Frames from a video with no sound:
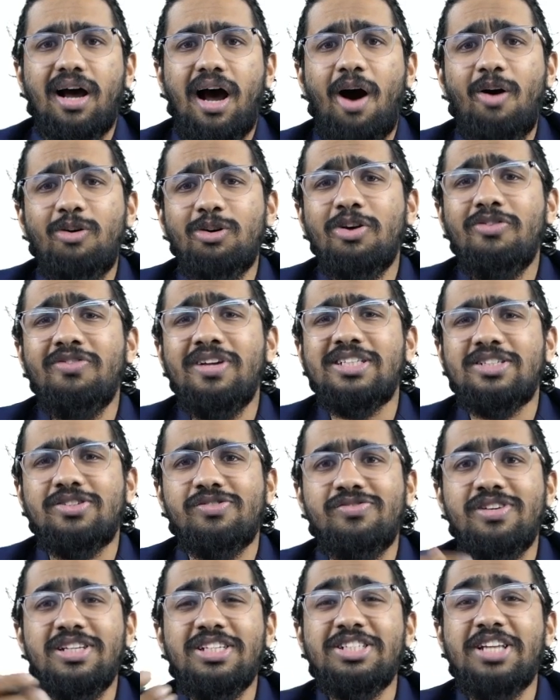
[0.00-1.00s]
out of
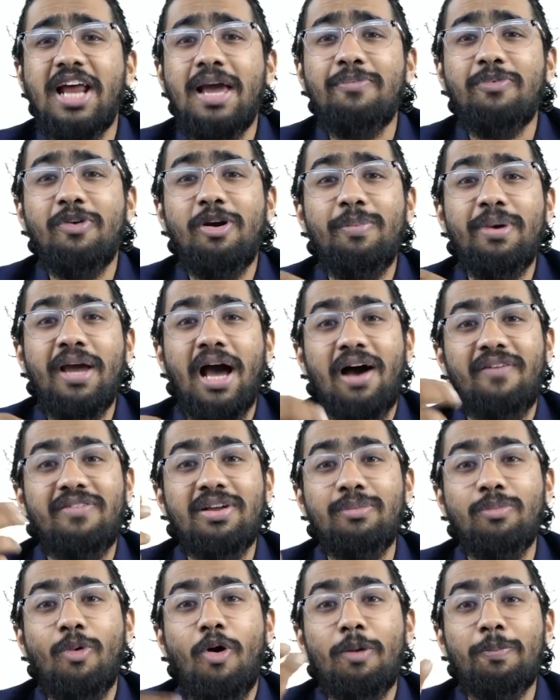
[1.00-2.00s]
which type will be
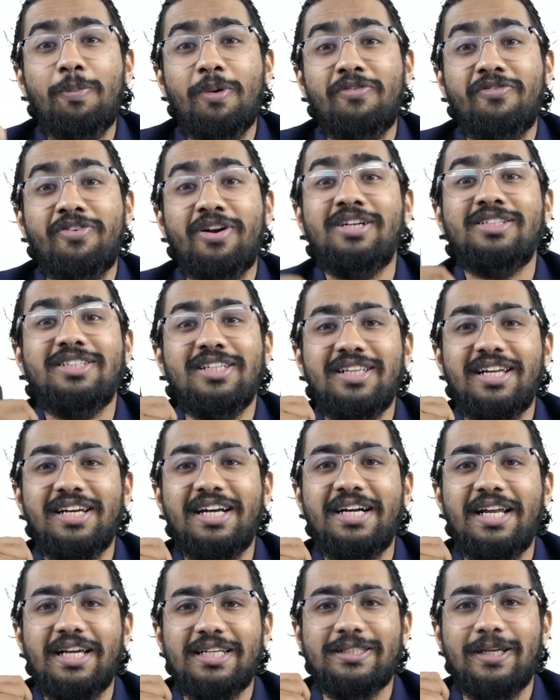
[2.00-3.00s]
having more preference in the
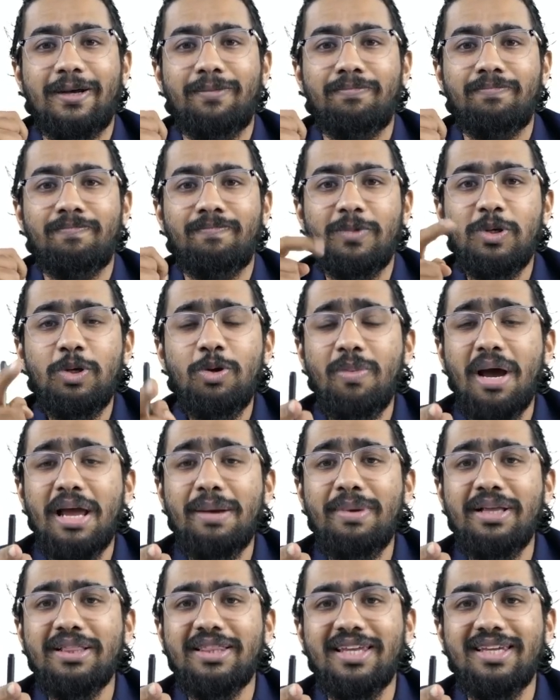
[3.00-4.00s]
NEET exam? You might
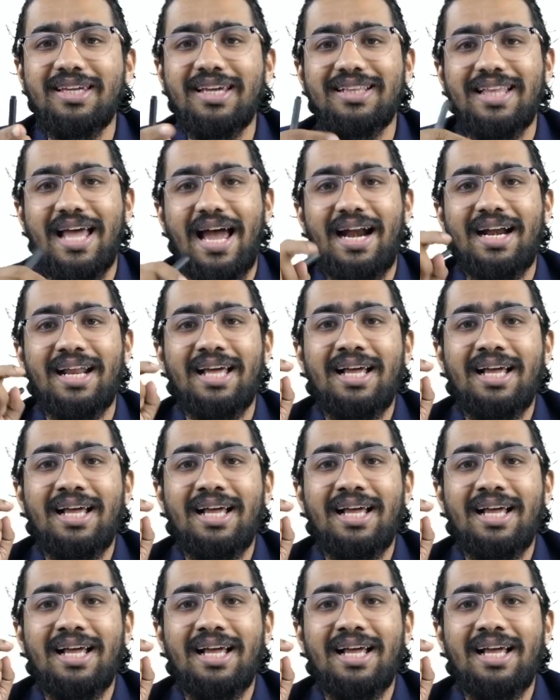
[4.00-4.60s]
be thinking that